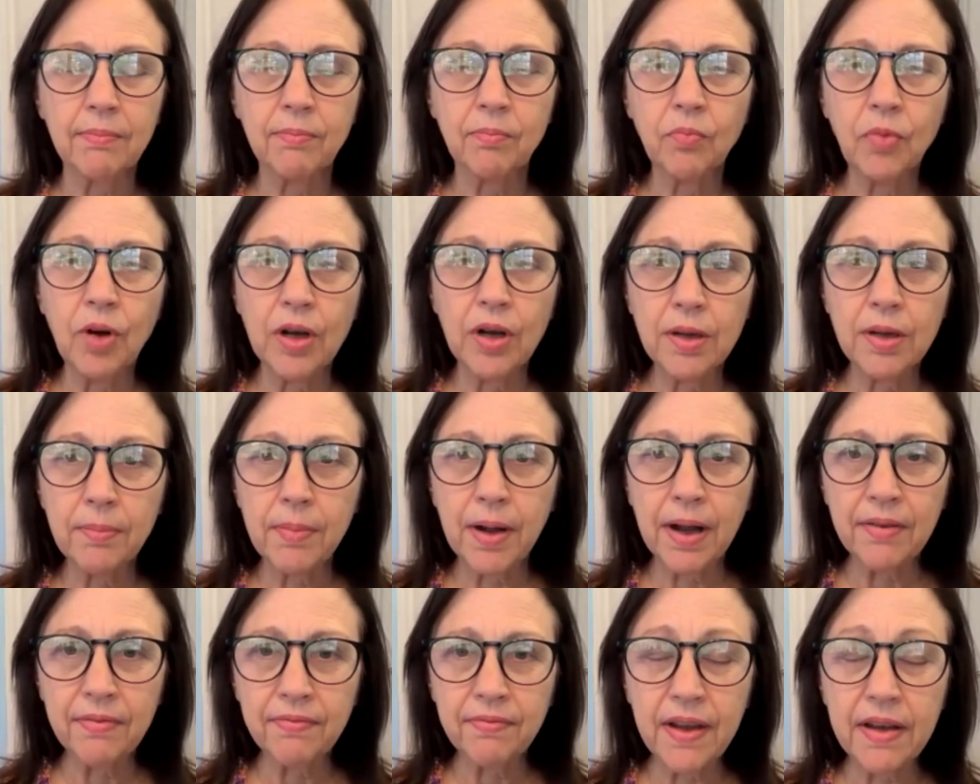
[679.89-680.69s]

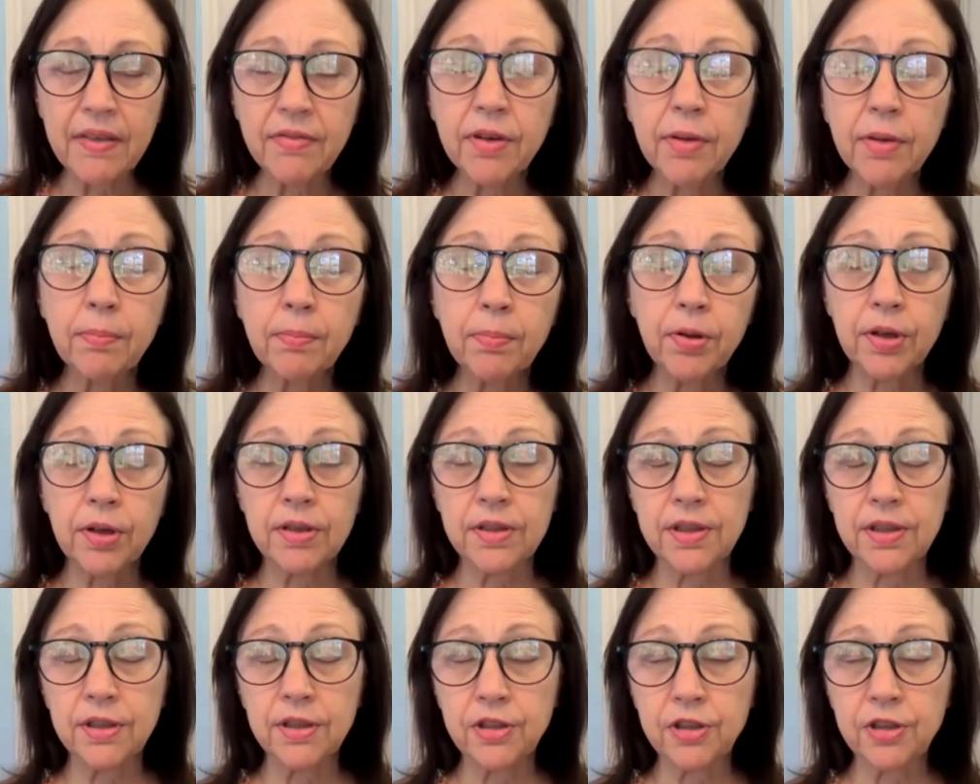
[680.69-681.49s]
One of my
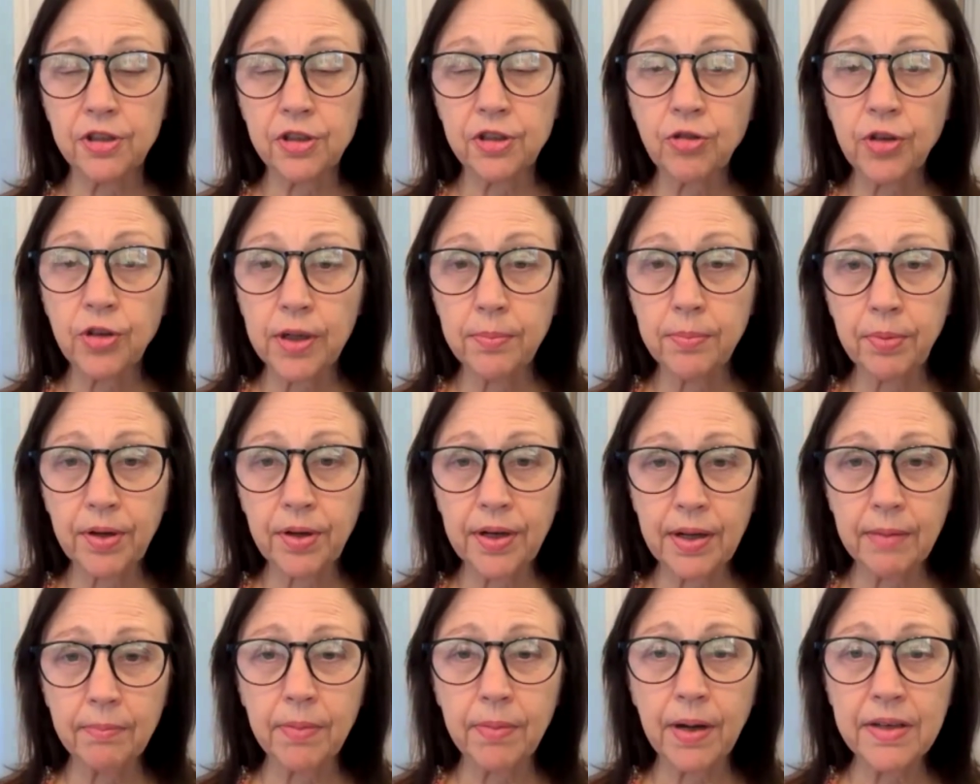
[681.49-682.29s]
favorite books is
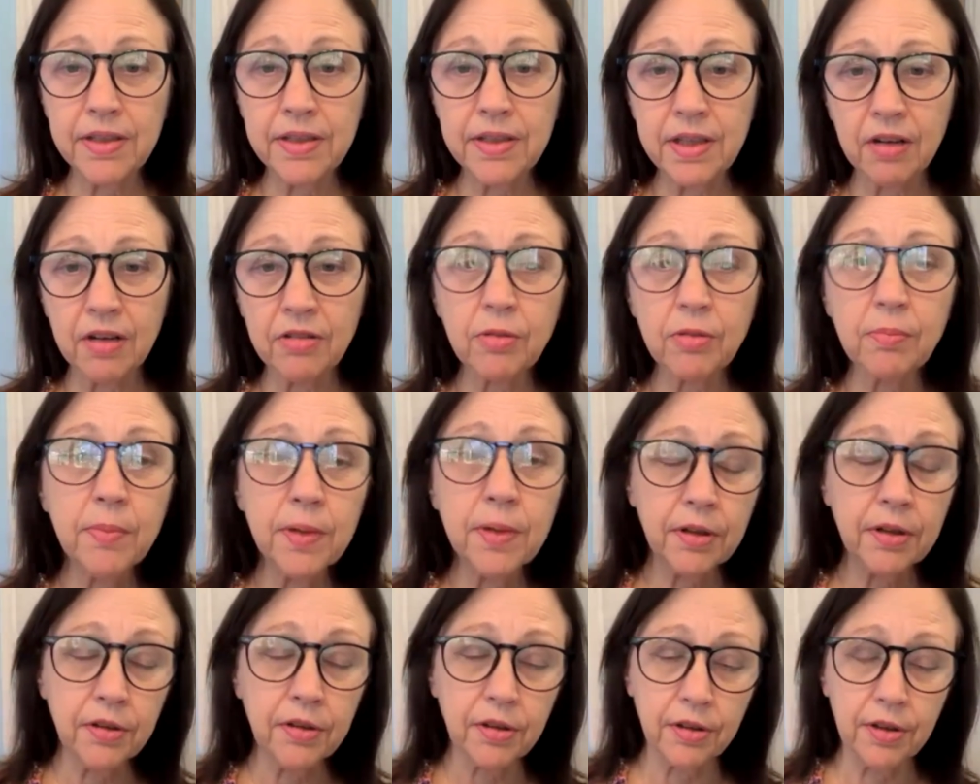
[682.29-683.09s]
Story Brand by
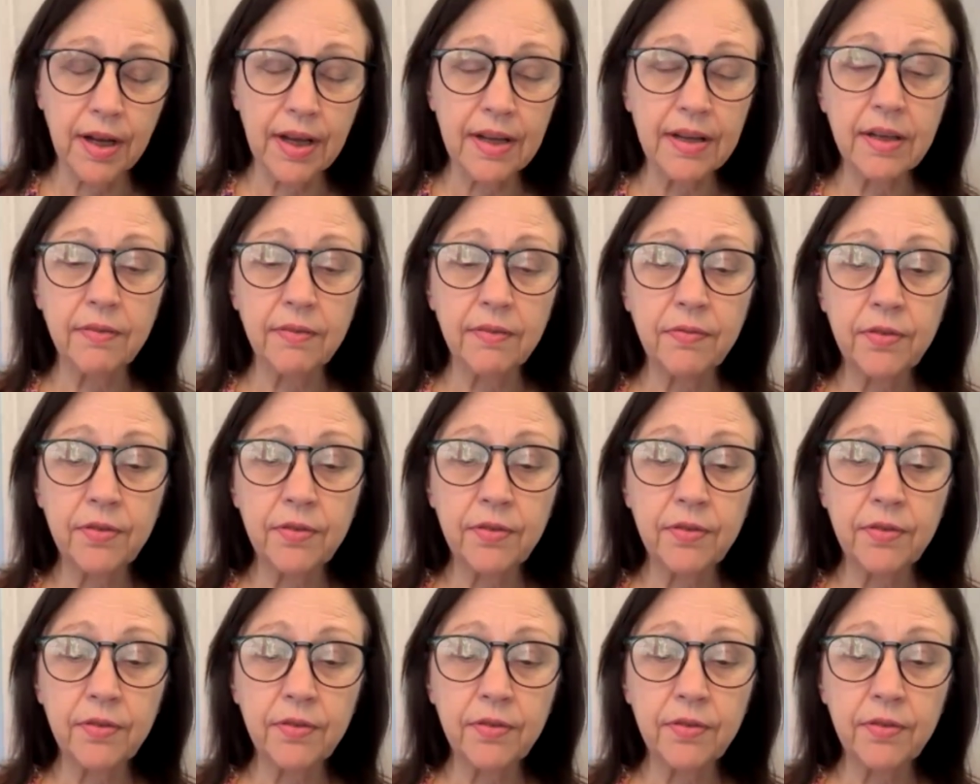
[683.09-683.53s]
Donald Miller.